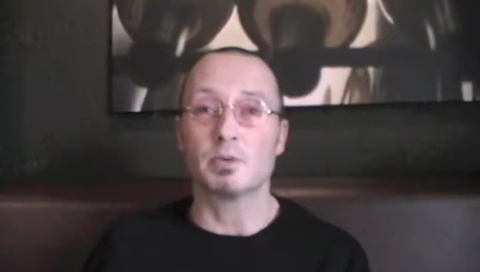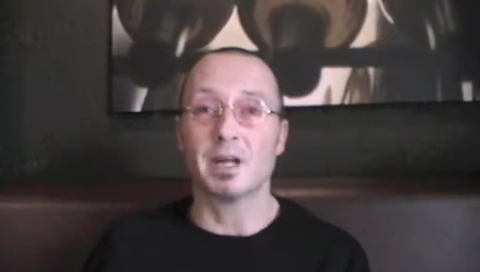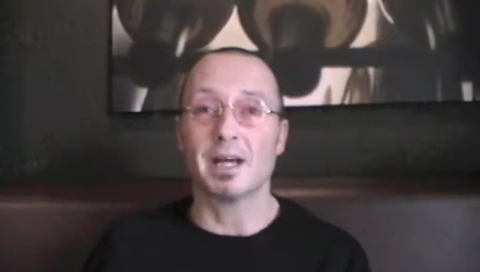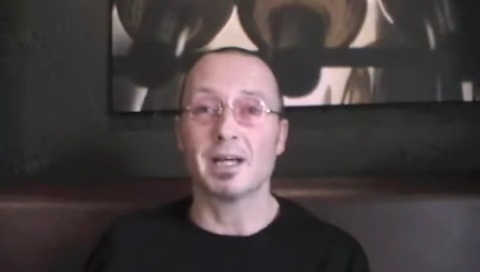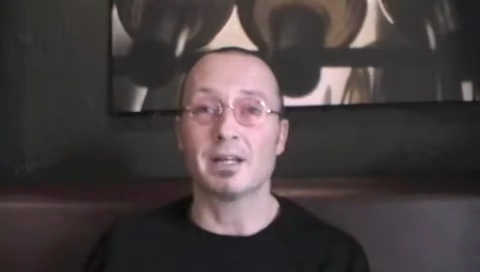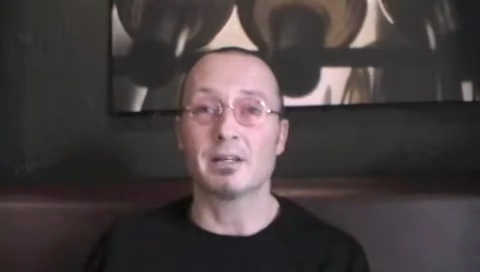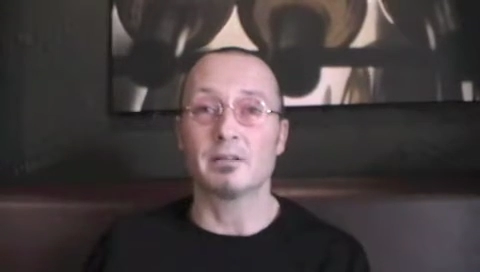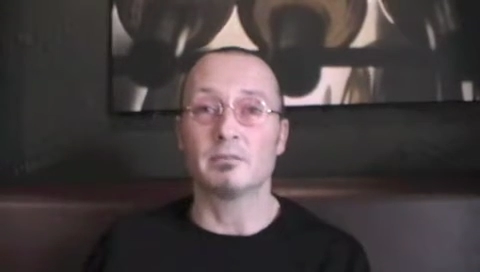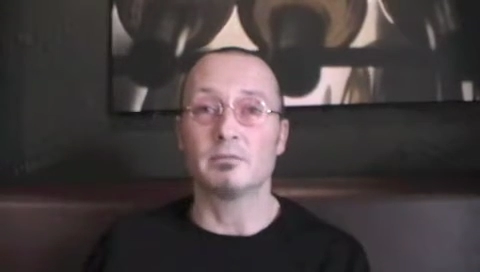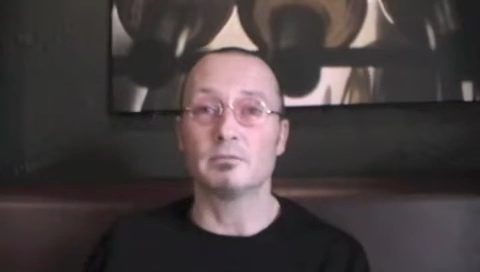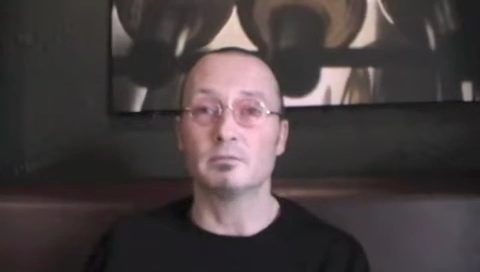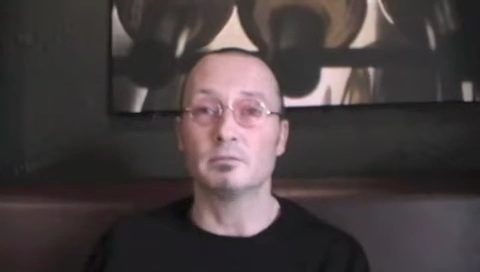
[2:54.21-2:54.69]

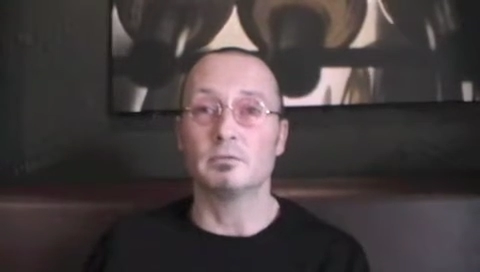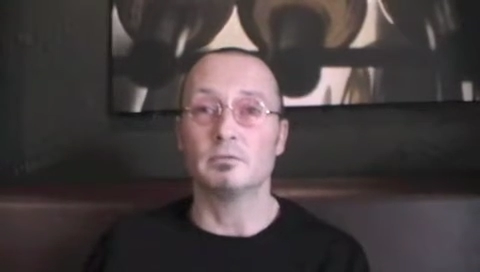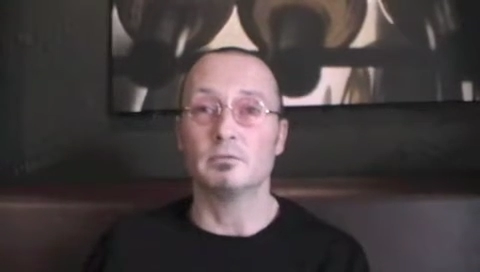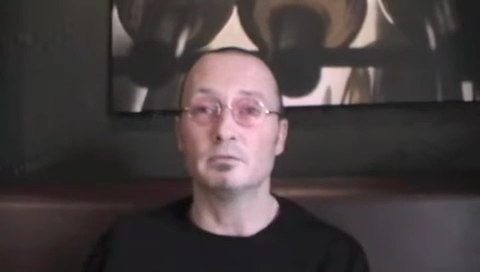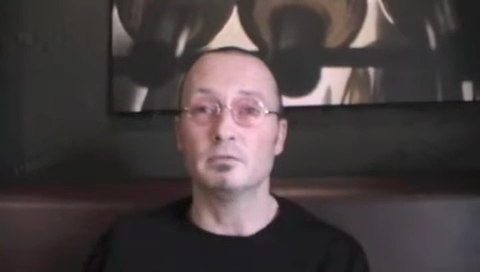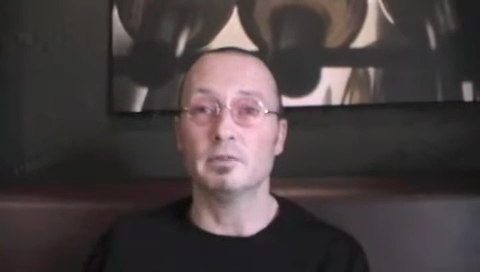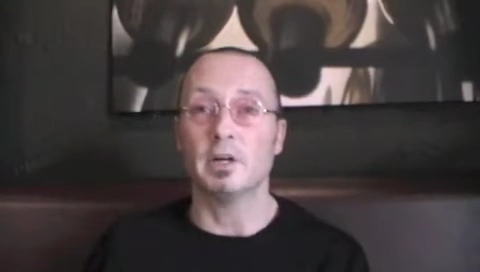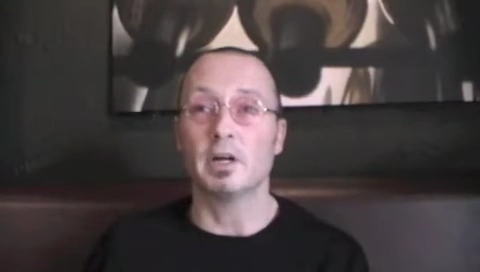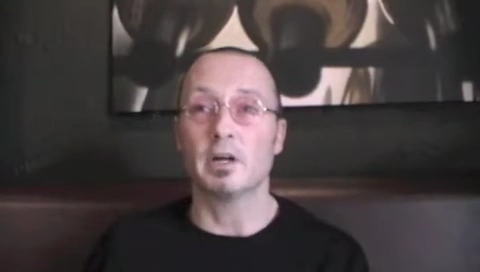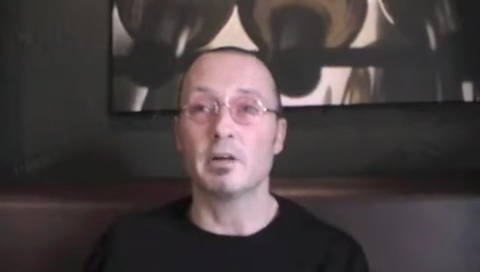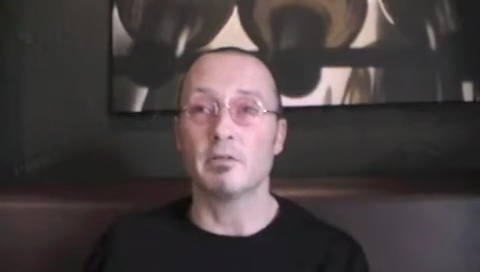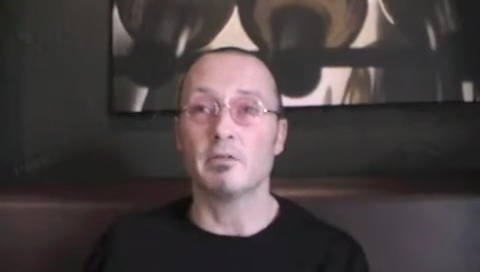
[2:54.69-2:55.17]
ran
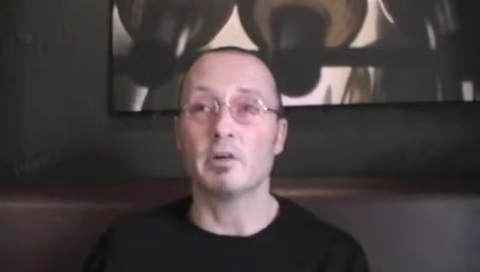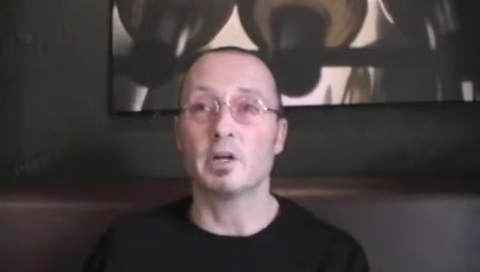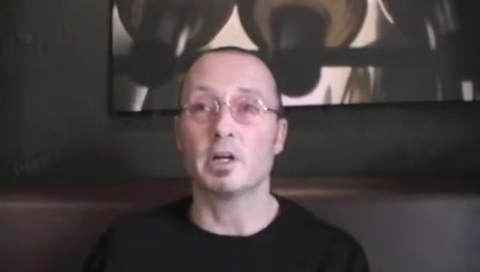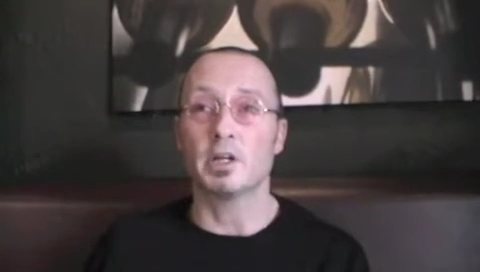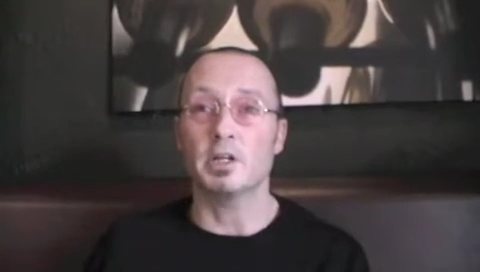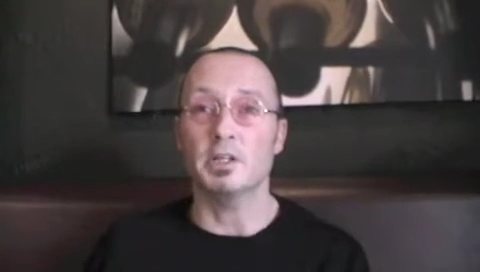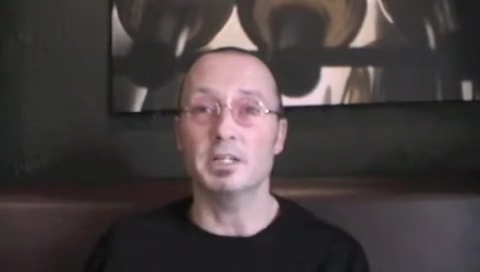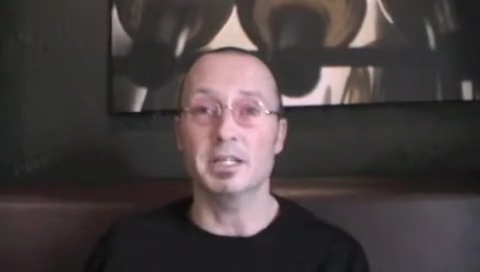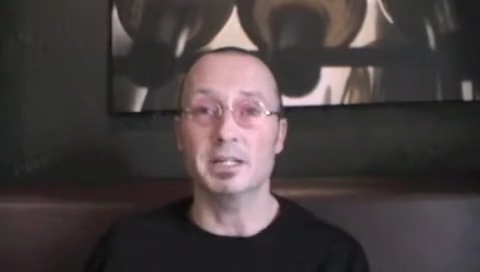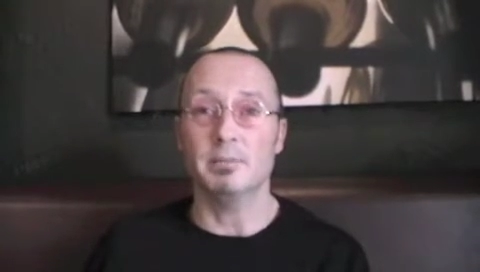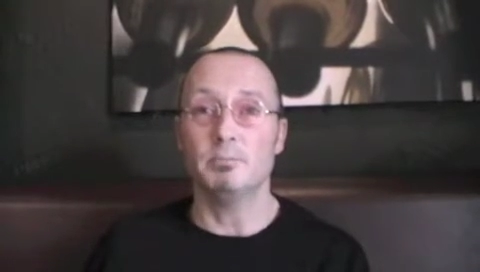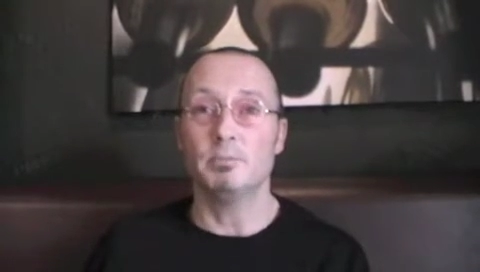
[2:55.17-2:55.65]
very,
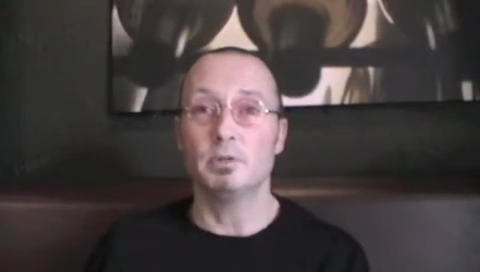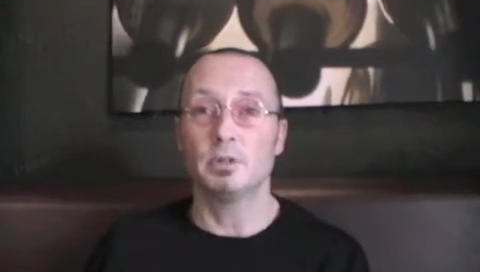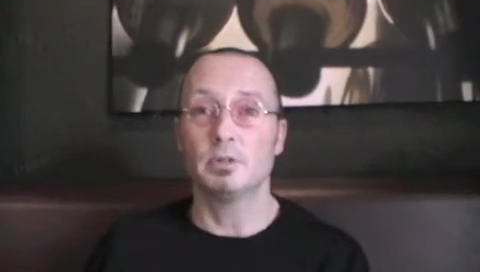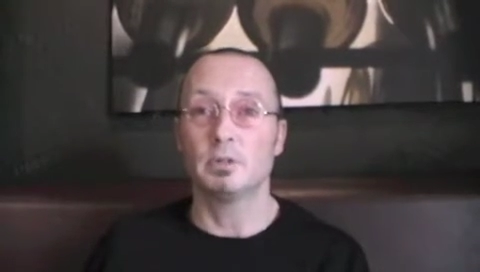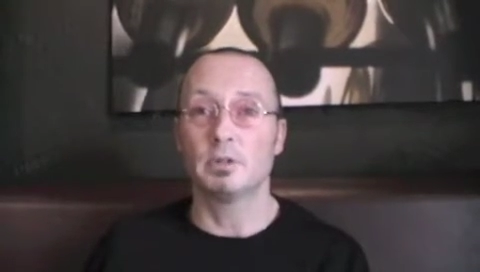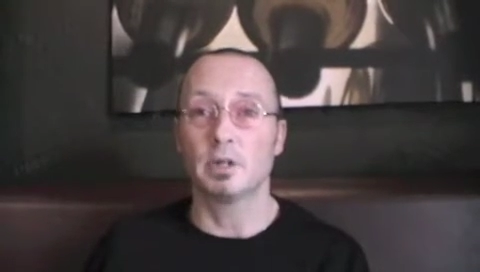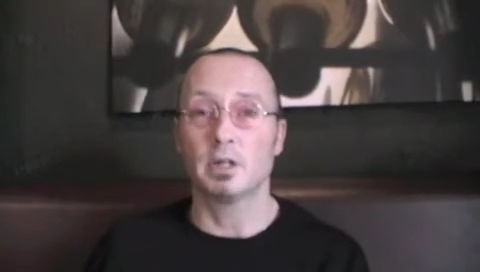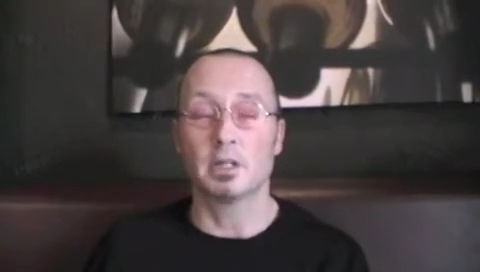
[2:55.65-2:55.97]
very deep.